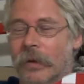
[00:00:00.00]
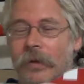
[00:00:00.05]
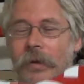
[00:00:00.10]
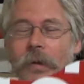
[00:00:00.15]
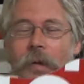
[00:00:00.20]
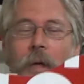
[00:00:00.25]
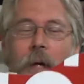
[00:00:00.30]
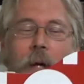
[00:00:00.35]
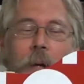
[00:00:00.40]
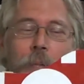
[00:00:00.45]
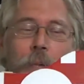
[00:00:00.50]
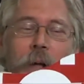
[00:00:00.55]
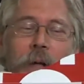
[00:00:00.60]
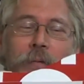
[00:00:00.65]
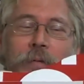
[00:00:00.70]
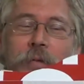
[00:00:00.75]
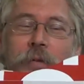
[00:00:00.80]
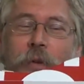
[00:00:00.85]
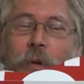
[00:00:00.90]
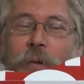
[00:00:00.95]

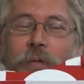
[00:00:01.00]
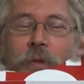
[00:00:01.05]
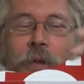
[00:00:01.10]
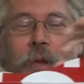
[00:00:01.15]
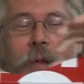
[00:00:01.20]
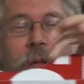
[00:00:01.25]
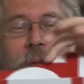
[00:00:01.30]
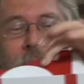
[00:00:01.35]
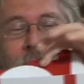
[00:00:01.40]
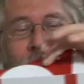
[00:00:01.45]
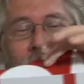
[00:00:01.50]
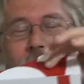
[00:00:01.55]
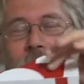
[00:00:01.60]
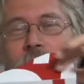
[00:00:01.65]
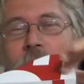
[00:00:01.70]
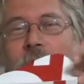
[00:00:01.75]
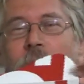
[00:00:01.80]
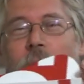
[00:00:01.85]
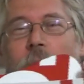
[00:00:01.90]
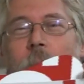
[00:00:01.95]
I've cut all the
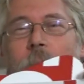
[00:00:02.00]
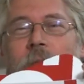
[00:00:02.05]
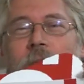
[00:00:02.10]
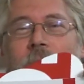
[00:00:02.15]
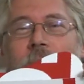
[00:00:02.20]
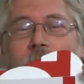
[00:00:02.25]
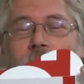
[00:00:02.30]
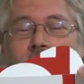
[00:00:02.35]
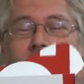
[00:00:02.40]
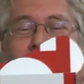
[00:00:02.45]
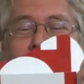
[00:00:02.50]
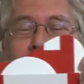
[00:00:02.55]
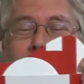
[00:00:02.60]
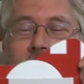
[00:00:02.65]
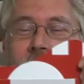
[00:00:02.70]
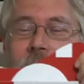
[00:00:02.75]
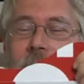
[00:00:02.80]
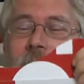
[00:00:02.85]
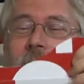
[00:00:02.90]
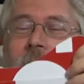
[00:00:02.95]
strips that I'm going to
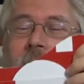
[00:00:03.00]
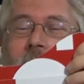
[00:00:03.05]
need.